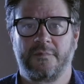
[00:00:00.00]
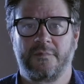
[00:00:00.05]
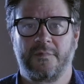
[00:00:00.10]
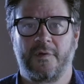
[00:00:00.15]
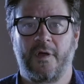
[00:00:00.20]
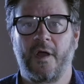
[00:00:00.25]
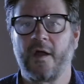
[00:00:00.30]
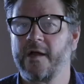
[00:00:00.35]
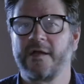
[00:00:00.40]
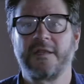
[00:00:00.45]

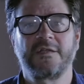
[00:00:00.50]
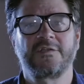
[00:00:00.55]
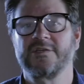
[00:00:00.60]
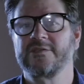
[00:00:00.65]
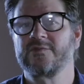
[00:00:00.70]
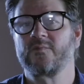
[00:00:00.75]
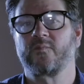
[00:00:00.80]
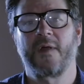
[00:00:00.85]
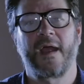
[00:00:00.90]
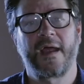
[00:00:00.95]
are gonna
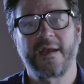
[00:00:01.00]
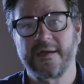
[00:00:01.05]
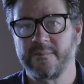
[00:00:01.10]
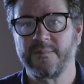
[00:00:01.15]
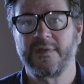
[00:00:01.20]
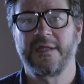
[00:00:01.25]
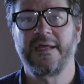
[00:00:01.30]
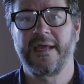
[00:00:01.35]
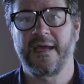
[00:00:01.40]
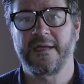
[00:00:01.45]
just
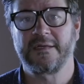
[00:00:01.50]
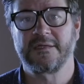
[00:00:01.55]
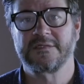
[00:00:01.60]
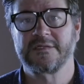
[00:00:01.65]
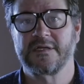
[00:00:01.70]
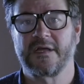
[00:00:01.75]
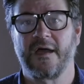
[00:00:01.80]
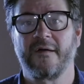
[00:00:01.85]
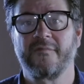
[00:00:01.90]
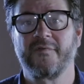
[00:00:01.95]
randomly get
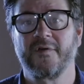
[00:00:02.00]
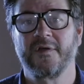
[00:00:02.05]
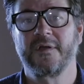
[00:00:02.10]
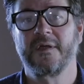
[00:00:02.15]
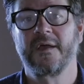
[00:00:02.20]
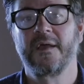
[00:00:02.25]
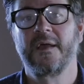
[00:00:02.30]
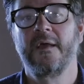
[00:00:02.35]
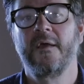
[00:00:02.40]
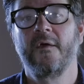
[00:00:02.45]
discovered.
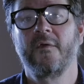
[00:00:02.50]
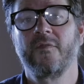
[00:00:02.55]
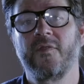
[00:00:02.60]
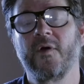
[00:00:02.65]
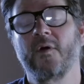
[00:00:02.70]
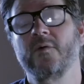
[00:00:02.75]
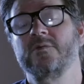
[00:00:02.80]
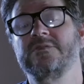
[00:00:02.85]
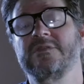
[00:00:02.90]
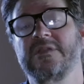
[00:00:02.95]

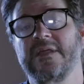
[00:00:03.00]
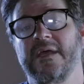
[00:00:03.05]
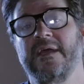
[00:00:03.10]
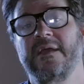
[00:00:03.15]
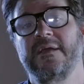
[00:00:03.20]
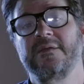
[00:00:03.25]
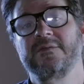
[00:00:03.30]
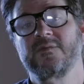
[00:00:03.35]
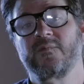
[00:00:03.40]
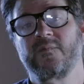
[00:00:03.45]
Those
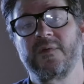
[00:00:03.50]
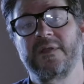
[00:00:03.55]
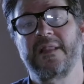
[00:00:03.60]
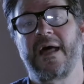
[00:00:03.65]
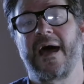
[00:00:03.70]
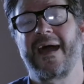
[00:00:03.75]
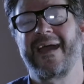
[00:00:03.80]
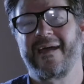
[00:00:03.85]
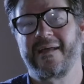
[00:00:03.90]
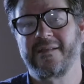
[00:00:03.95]
things
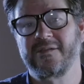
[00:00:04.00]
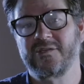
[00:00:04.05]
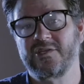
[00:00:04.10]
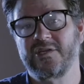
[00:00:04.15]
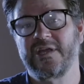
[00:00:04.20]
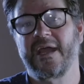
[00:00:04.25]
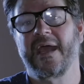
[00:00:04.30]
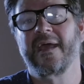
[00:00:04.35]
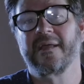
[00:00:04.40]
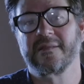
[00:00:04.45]
rely on
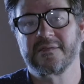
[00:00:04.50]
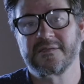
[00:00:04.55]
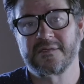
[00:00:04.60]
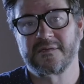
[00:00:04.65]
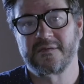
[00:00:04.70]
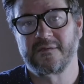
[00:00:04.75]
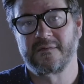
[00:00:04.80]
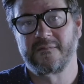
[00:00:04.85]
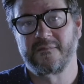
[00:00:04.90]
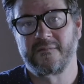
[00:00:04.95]

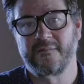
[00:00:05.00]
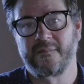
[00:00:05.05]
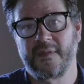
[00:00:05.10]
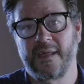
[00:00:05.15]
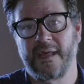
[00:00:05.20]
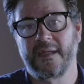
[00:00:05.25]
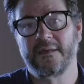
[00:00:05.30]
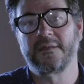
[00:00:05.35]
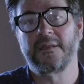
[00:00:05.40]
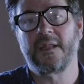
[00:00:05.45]
chance
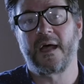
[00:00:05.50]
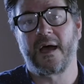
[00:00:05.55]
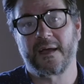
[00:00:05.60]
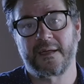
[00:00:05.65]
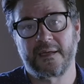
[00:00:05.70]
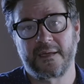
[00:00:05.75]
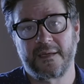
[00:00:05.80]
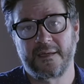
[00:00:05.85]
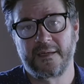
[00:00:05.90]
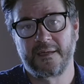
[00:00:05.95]
and luck.
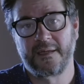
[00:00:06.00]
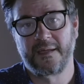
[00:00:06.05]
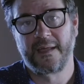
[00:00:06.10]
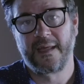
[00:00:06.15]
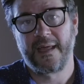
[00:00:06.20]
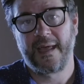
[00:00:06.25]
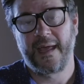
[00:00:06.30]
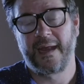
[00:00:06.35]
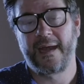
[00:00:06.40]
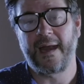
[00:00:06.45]

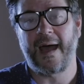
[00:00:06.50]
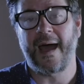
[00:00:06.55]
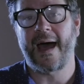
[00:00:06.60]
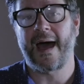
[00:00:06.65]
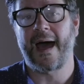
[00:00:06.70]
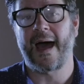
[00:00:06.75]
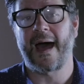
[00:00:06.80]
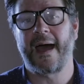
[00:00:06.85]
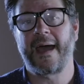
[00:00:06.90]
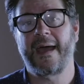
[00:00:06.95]
And
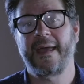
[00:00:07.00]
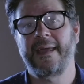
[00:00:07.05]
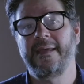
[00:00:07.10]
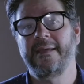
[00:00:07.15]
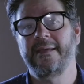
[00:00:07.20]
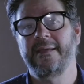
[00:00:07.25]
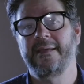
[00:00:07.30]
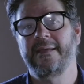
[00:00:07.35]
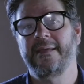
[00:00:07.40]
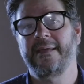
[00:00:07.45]
I
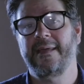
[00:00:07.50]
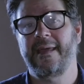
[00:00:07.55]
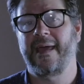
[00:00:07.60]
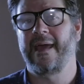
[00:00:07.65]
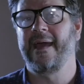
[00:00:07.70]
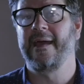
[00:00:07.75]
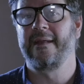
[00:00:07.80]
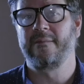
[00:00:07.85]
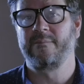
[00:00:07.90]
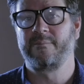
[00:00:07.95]

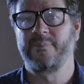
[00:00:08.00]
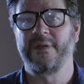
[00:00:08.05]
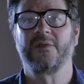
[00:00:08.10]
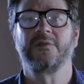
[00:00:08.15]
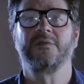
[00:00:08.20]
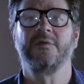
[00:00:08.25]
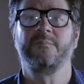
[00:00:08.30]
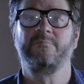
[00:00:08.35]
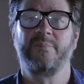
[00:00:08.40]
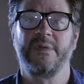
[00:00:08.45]
can't
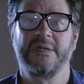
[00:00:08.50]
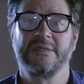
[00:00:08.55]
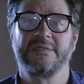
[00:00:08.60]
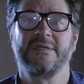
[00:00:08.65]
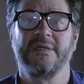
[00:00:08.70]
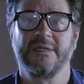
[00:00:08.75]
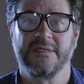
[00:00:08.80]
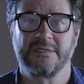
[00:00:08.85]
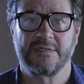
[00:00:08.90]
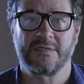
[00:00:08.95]
build a
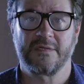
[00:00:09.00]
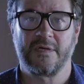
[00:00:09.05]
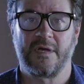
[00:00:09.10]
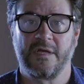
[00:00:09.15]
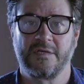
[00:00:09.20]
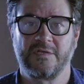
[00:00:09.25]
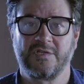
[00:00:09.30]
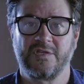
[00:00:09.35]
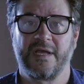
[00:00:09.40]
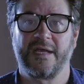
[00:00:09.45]
business
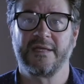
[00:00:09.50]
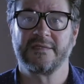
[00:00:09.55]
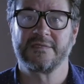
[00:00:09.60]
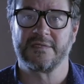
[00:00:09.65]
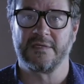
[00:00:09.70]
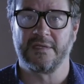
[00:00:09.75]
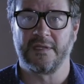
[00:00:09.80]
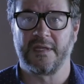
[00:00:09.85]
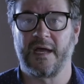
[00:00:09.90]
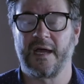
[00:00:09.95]
on chance
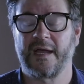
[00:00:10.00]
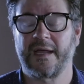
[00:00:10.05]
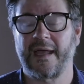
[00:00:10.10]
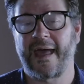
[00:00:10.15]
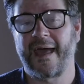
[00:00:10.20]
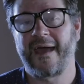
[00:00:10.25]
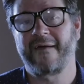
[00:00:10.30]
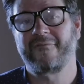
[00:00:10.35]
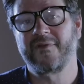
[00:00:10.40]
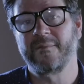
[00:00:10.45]
and luck.
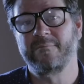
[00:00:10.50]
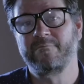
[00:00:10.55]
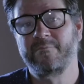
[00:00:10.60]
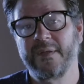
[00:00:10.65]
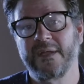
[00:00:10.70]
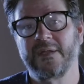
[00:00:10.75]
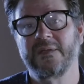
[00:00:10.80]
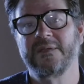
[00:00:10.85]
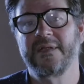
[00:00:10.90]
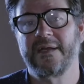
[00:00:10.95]
I have to
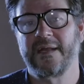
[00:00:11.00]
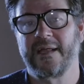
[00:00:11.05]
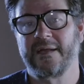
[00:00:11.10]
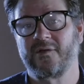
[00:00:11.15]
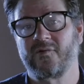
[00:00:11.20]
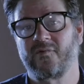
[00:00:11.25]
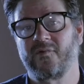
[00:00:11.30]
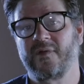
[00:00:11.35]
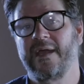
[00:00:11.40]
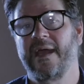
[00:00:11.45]
build it on
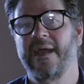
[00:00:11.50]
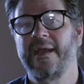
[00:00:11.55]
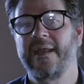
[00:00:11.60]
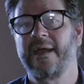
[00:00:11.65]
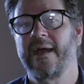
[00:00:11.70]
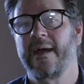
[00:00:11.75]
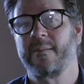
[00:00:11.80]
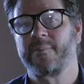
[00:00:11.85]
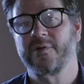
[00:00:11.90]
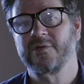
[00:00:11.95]

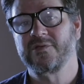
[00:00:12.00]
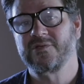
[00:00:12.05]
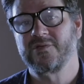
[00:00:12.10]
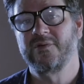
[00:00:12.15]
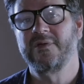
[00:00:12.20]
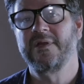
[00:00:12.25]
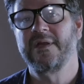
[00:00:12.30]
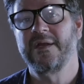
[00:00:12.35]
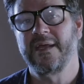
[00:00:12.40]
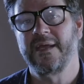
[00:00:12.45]
creating
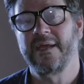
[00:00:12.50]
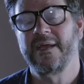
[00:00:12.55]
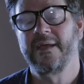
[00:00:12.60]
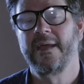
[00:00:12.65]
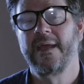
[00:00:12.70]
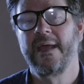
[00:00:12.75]
opportunity